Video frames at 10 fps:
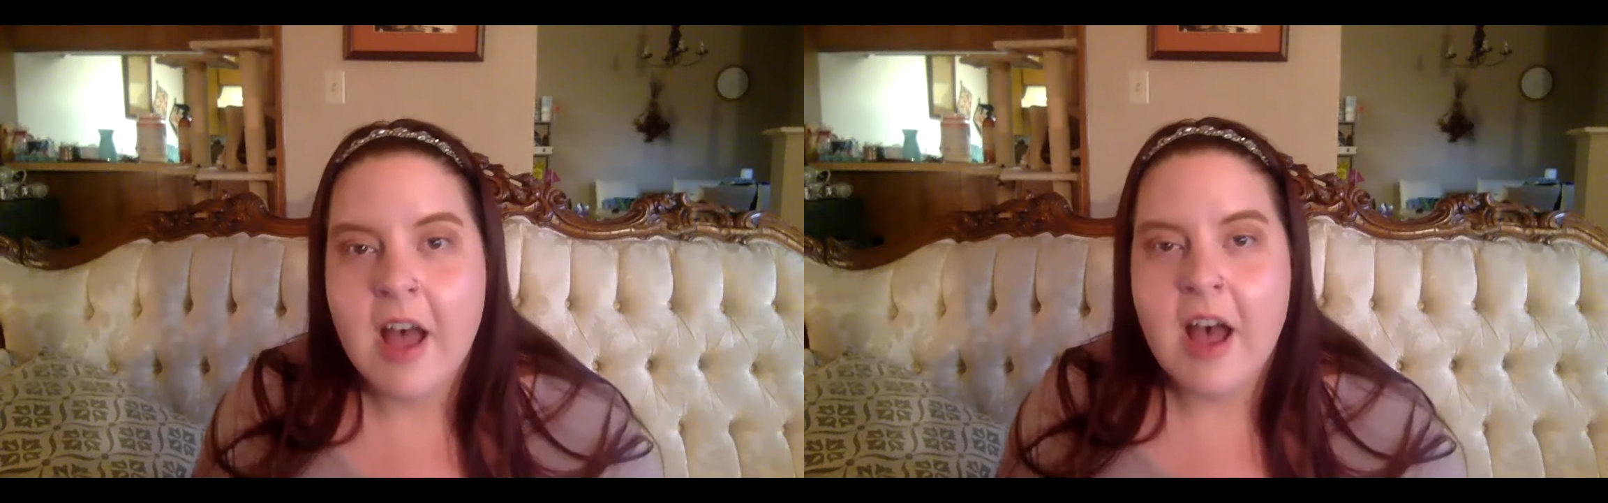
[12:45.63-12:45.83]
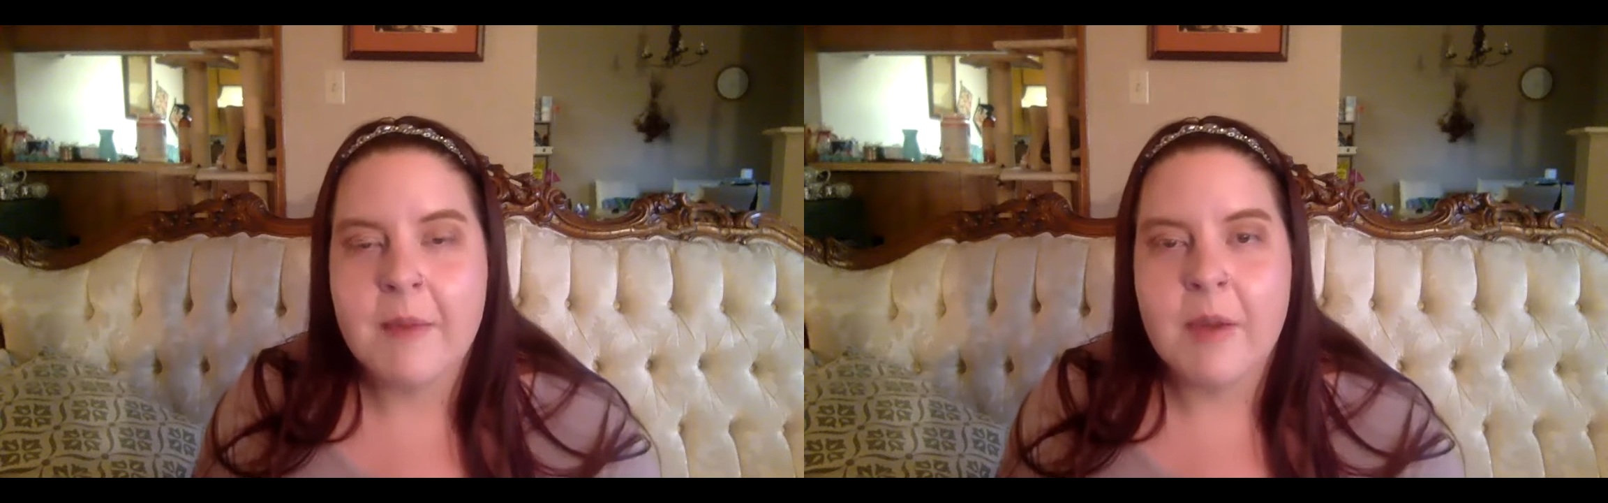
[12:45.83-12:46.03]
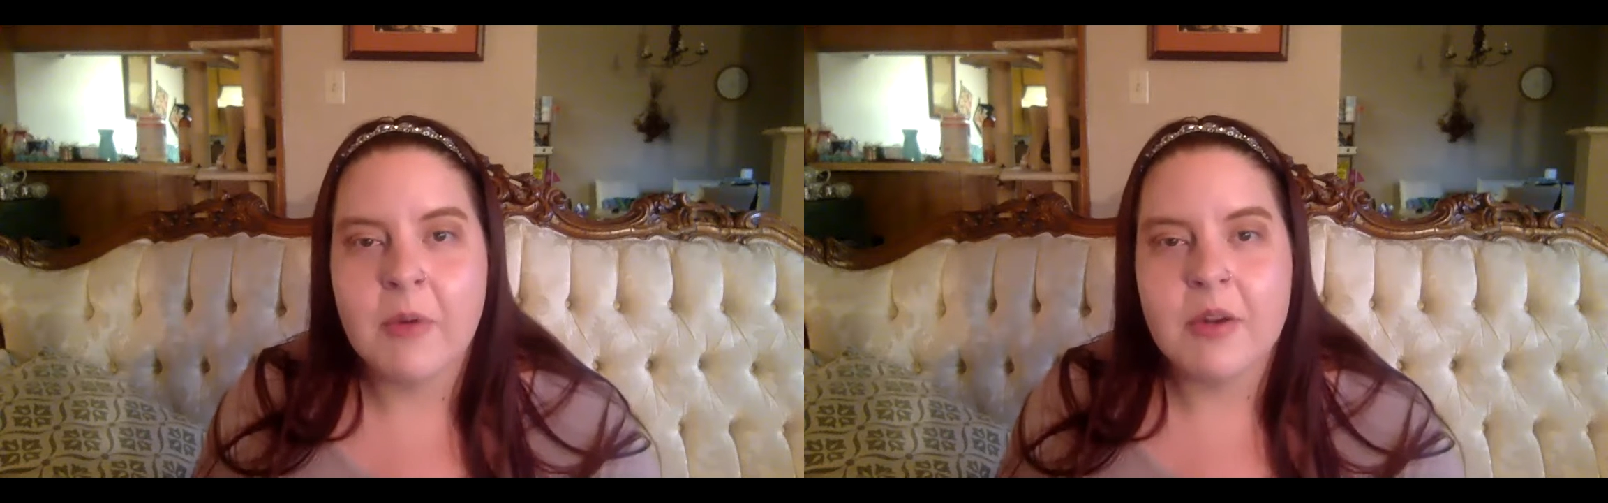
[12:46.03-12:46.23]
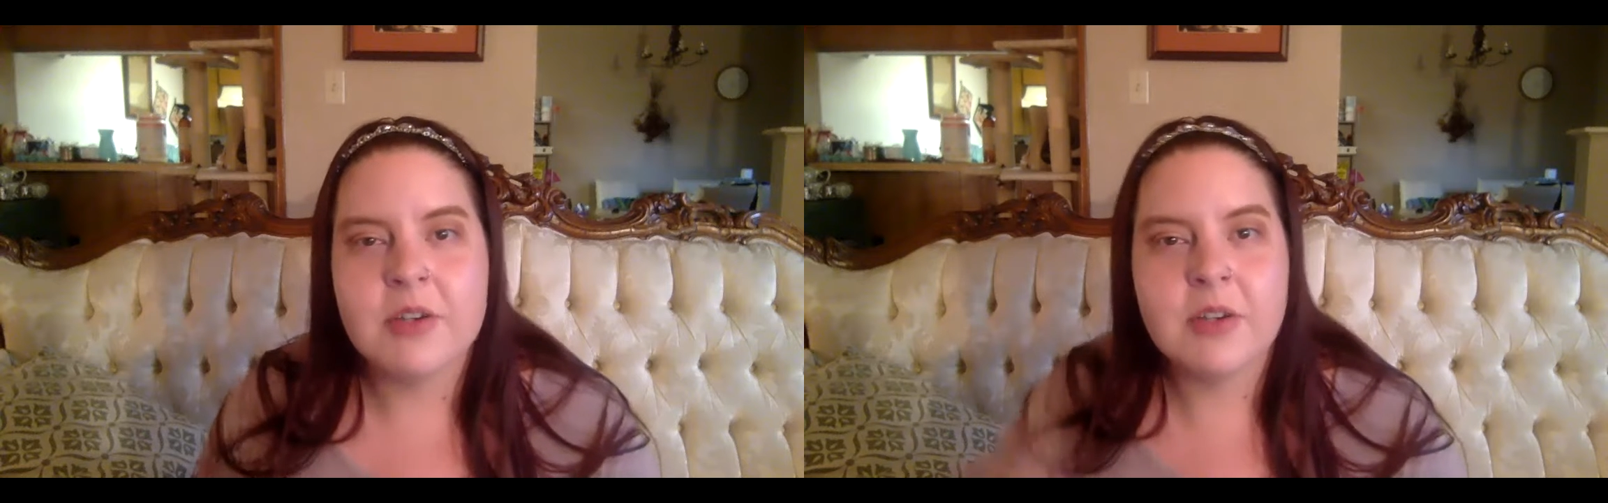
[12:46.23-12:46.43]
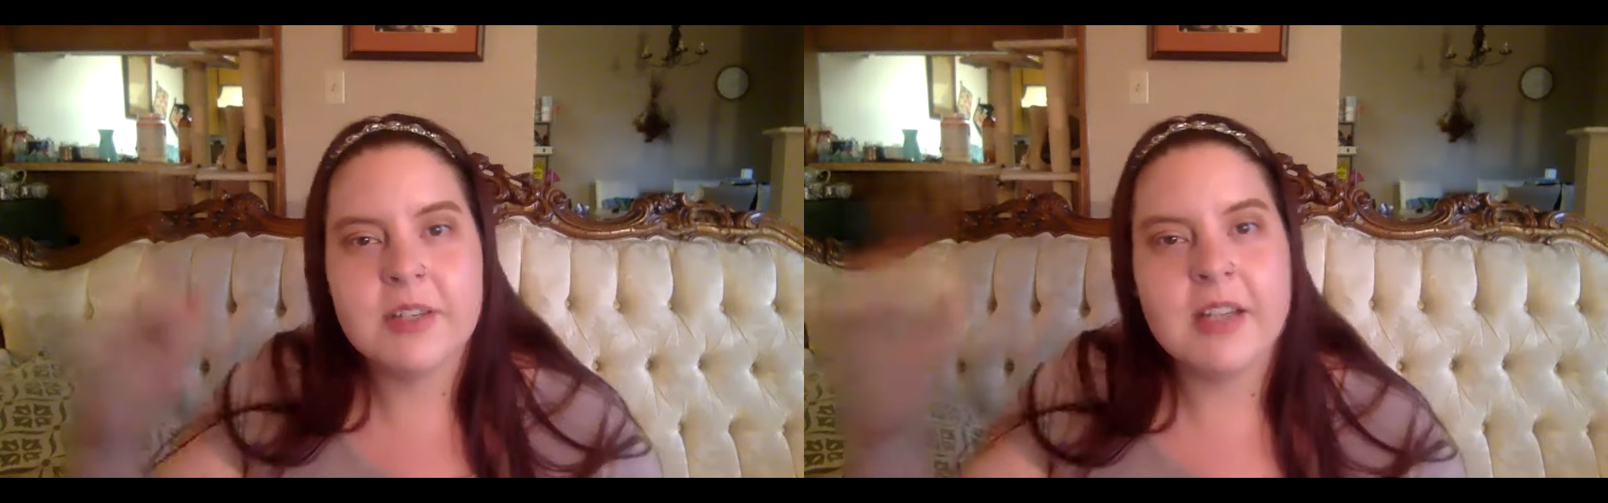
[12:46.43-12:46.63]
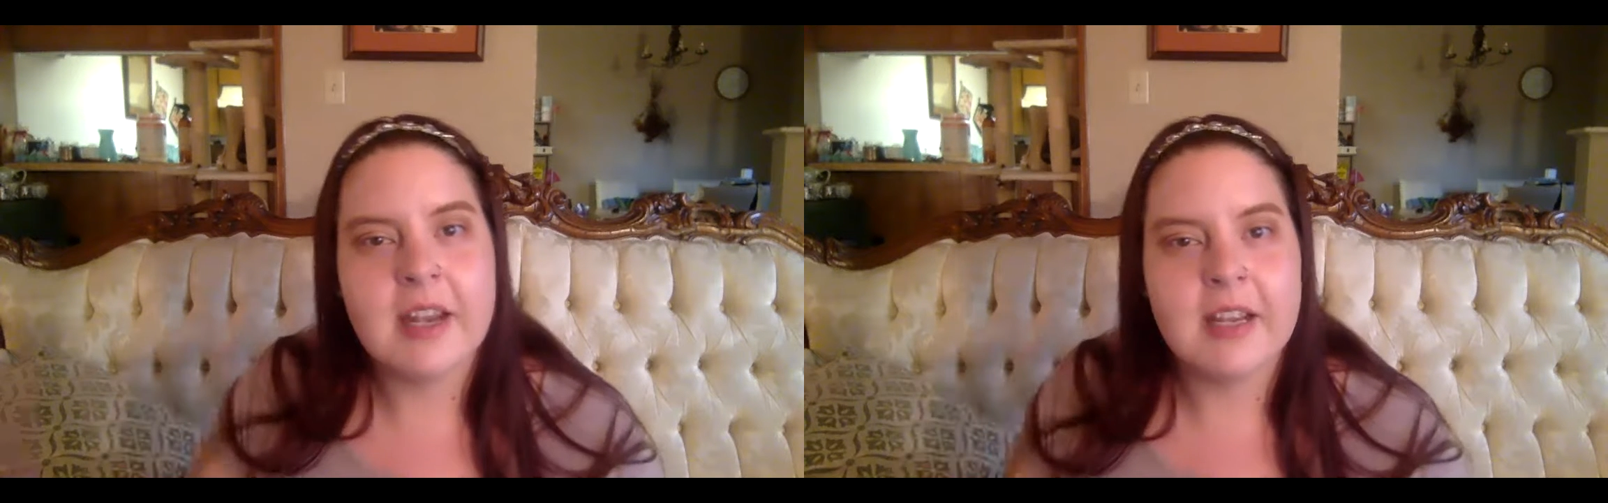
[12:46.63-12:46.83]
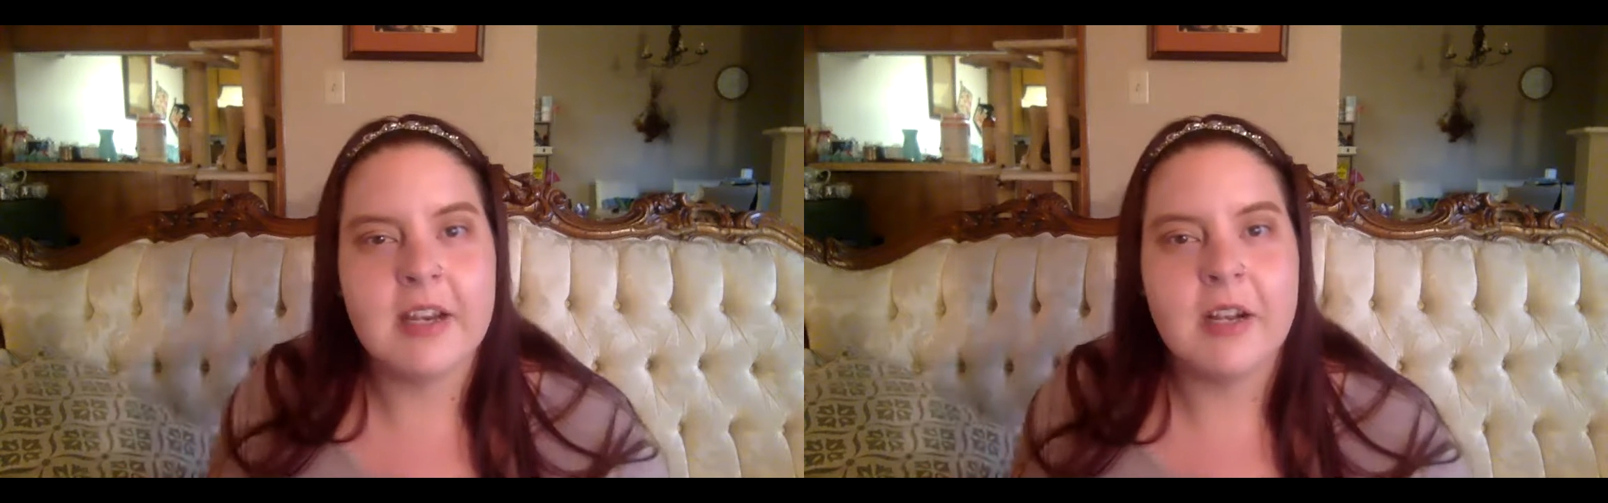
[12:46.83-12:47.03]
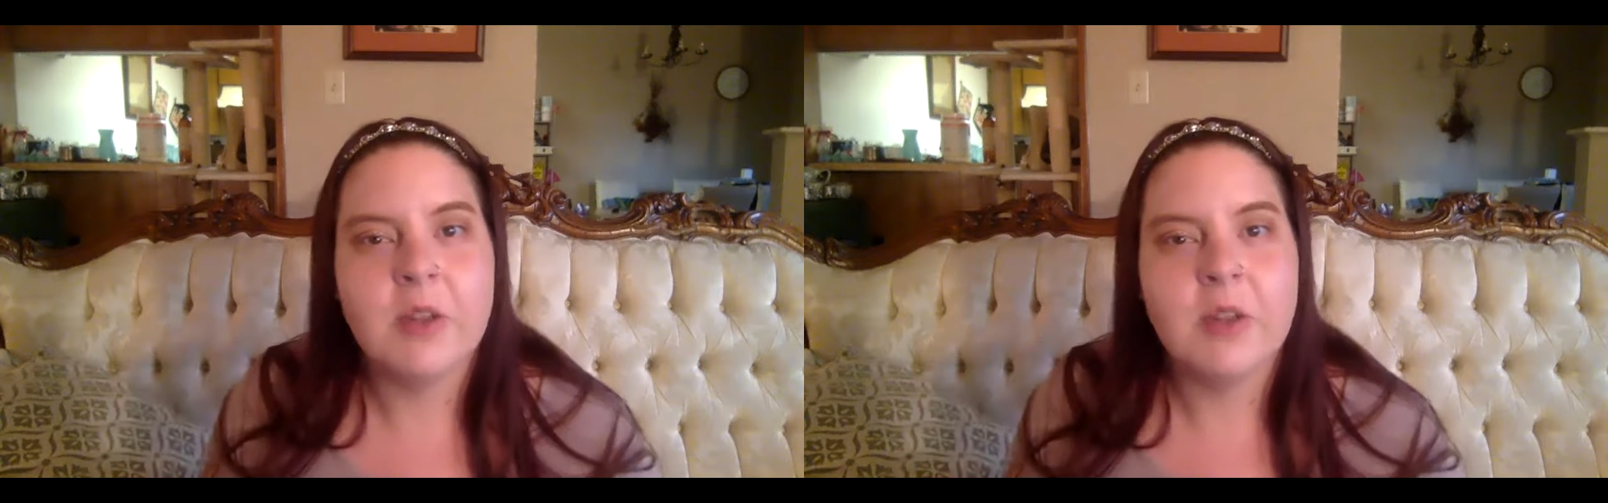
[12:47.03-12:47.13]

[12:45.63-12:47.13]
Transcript: I wanted y'all to kind of get a